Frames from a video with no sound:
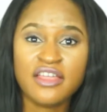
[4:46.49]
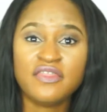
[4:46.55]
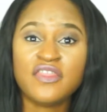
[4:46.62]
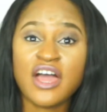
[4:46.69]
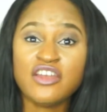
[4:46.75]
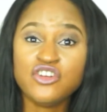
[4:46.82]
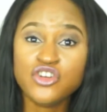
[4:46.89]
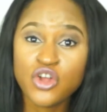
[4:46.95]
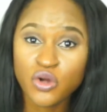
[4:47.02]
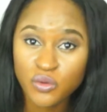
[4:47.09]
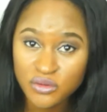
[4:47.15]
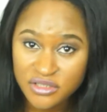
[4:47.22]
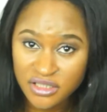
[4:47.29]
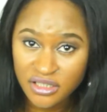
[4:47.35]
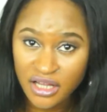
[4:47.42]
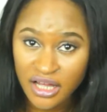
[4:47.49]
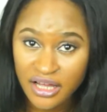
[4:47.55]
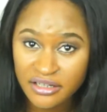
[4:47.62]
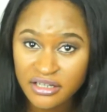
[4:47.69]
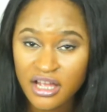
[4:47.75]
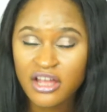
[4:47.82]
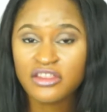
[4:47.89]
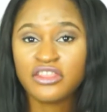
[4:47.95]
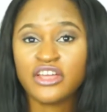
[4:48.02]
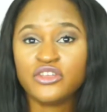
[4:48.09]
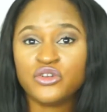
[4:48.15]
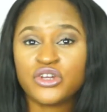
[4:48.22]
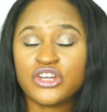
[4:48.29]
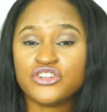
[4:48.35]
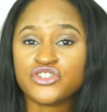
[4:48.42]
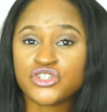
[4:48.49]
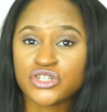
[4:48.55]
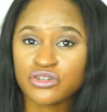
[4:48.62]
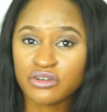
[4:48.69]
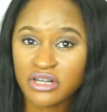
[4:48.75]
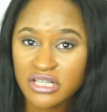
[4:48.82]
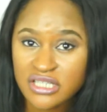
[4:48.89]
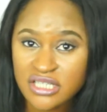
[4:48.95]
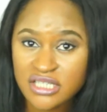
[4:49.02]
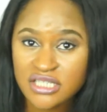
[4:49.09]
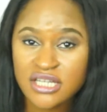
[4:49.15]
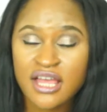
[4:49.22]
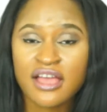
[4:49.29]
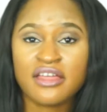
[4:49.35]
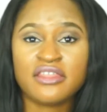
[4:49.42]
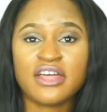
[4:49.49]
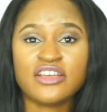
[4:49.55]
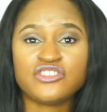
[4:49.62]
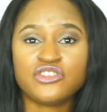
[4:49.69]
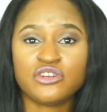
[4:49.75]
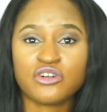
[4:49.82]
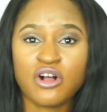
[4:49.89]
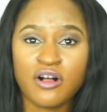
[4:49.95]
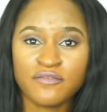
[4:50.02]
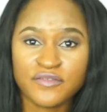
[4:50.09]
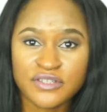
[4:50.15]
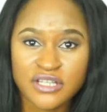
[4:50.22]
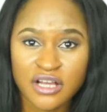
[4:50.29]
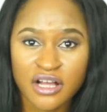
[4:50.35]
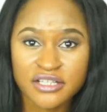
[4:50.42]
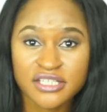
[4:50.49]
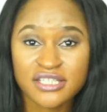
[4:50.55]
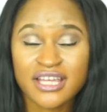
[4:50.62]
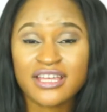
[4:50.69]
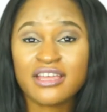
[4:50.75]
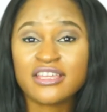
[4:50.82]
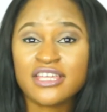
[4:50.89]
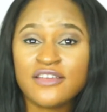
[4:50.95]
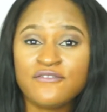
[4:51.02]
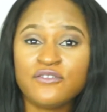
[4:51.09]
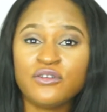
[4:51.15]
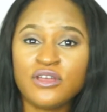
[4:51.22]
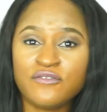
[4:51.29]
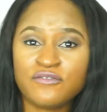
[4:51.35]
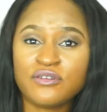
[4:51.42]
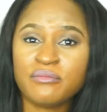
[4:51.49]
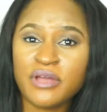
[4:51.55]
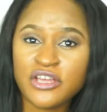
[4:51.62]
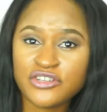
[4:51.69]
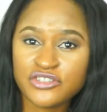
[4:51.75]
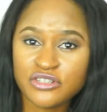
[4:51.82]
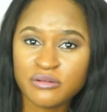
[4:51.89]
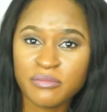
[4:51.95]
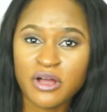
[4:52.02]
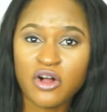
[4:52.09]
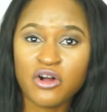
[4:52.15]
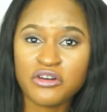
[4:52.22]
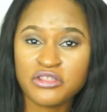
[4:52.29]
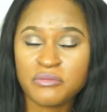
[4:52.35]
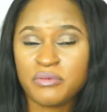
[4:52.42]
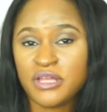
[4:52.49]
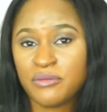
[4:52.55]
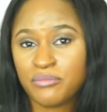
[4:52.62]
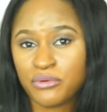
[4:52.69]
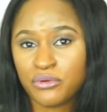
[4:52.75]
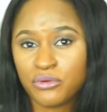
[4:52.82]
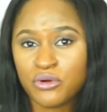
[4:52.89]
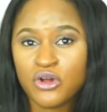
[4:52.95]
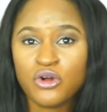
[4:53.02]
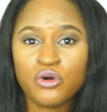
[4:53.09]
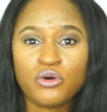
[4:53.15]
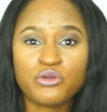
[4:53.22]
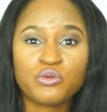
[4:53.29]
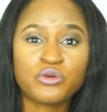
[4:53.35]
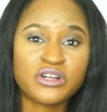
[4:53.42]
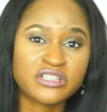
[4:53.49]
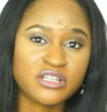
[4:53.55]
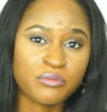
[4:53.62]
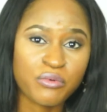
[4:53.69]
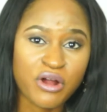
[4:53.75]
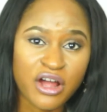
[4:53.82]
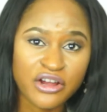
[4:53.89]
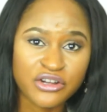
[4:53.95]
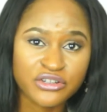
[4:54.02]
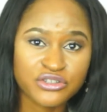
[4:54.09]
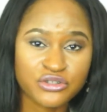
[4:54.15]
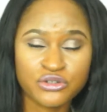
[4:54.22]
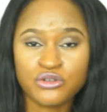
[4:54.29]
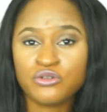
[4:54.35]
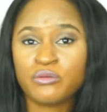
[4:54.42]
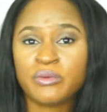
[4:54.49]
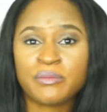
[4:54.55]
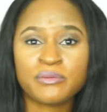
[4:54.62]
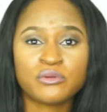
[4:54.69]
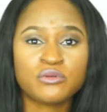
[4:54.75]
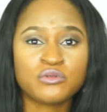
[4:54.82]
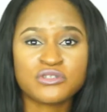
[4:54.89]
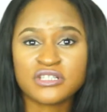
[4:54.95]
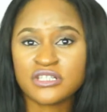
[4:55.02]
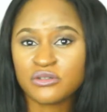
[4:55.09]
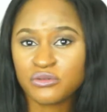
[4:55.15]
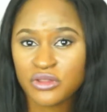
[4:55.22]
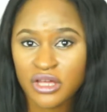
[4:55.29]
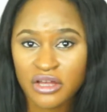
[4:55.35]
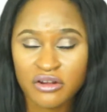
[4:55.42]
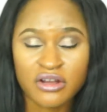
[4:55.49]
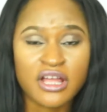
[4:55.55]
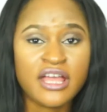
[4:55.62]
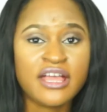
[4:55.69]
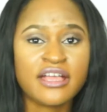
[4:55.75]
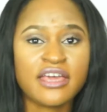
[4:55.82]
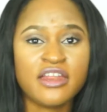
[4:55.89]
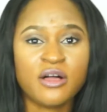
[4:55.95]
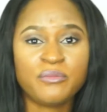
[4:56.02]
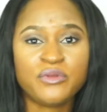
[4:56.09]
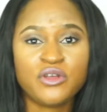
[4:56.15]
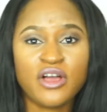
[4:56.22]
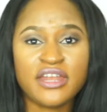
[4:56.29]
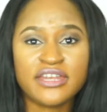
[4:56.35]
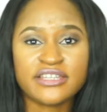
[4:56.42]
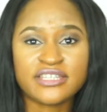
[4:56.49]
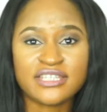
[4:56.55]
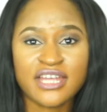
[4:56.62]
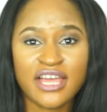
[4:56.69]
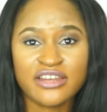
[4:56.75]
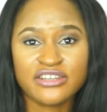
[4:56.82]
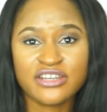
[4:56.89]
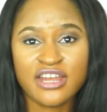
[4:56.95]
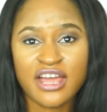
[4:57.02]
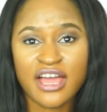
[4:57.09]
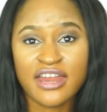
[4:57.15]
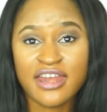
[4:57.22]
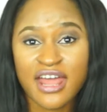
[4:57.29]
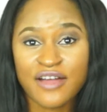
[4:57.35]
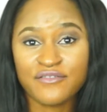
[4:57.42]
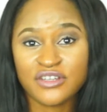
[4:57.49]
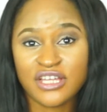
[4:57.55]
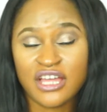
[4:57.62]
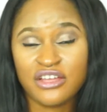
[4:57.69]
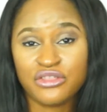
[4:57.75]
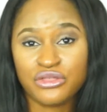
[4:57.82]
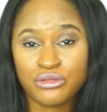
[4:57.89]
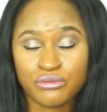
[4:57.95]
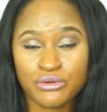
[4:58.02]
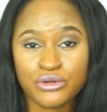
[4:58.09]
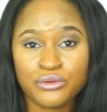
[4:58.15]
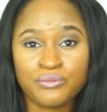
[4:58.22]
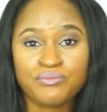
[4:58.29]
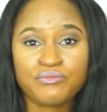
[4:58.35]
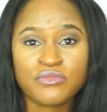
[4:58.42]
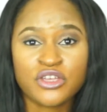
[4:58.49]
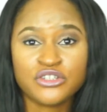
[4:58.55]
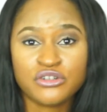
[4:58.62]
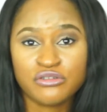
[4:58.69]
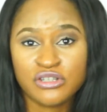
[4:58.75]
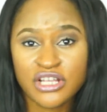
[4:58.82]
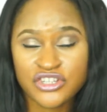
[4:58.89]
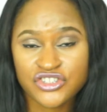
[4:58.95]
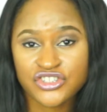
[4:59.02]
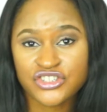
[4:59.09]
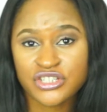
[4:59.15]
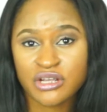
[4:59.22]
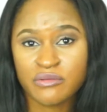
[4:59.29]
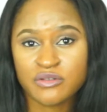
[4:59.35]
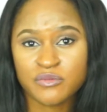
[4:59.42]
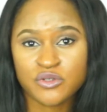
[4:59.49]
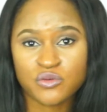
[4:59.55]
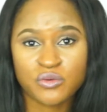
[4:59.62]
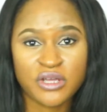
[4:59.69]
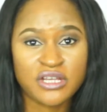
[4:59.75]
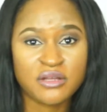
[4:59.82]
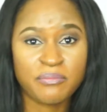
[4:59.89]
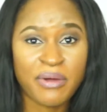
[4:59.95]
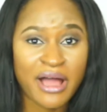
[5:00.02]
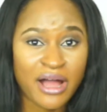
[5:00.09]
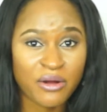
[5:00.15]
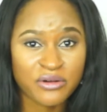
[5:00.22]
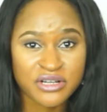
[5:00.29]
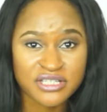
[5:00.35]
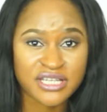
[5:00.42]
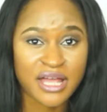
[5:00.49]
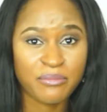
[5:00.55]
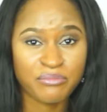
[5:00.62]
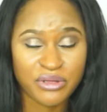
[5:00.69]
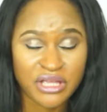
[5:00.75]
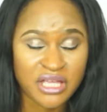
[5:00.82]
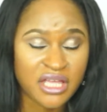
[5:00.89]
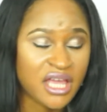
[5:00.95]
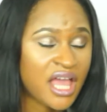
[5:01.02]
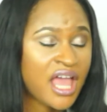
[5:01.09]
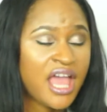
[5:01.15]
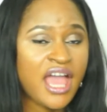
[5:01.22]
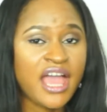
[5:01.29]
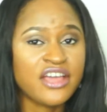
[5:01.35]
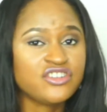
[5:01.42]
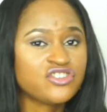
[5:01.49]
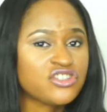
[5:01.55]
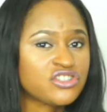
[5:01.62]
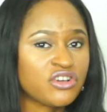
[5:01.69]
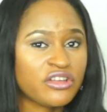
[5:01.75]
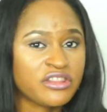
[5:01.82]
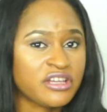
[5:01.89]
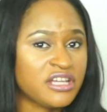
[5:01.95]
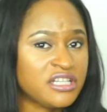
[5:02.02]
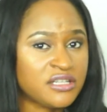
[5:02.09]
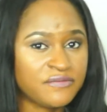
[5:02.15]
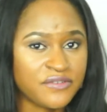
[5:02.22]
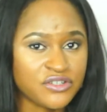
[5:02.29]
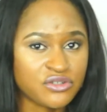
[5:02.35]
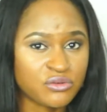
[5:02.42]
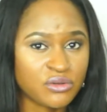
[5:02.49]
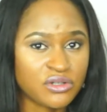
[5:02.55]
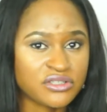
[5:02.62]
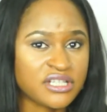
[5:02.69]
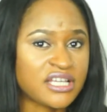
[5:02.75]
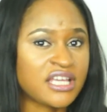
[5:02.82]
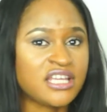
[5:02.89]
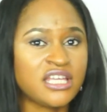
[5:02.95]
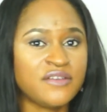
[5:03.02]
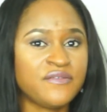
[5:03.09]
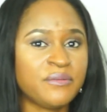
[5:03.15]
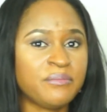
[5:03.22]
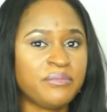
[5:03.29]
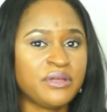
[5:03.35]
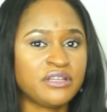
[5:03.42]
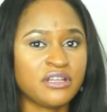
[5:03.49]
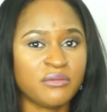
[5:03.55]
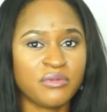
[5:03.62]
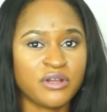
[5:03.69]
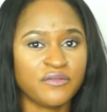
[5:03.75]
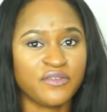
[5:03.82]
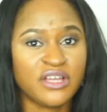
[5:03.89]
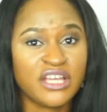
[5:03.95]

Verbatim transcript: that knows a lot, that you can trust, that's your confidant, that can give you information about other people who had worked there prior to you or people who are still there, can help you understand and navigate through the relationships between the powers that be and just other individuals, and can give you a bit of a